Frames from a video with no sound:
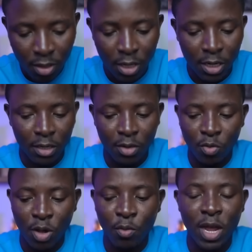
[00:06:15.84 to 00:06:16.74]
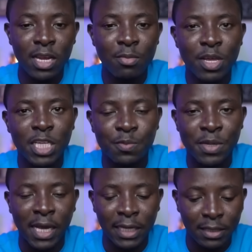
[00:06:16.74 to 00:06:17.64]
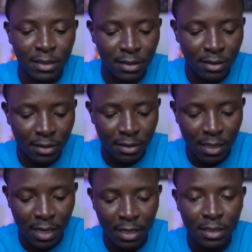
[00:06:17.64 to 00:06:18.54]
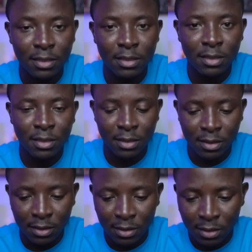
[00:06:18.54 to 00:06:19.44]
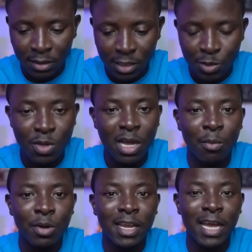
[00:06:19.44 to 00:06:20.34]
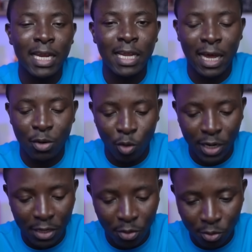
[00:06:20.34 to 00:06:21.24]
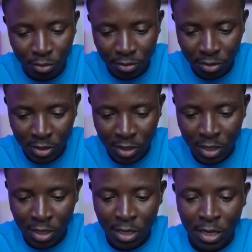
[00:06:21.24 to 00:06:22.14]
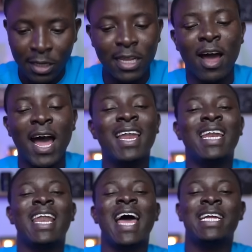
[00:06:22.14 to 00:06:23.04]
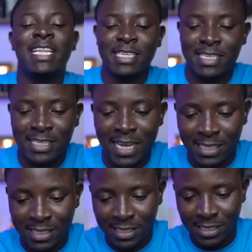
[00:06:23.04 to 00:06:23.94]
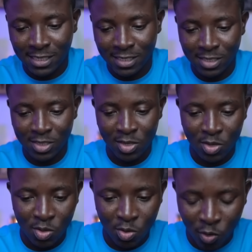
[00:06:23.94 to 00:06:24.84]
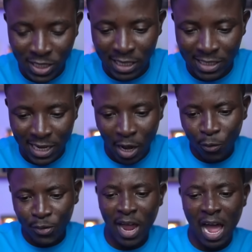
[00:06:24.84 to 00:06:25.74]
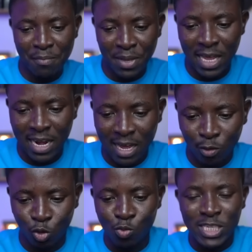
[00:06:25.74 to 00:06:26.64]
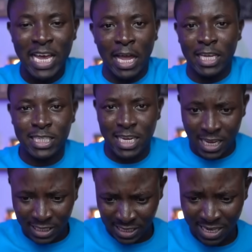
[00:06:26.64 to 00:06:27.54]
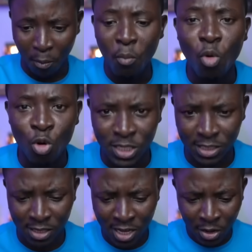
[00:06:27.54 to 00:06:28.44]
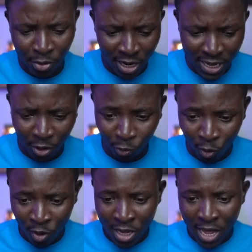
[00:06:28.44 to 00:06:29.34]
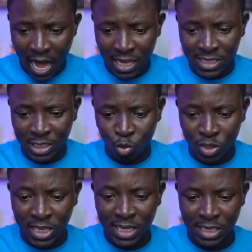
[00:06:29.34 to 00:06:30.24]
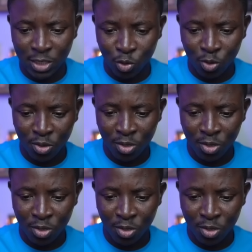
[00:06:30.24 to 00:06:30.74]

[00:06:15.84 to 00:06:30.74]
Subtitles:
Hey, why ain't be a speaker? Eh? Speaker Modi Yadi and what do. Now I like the sets. What you say? Now she Abigaila. What you say? She is in the mood. She get no antics with stage this one.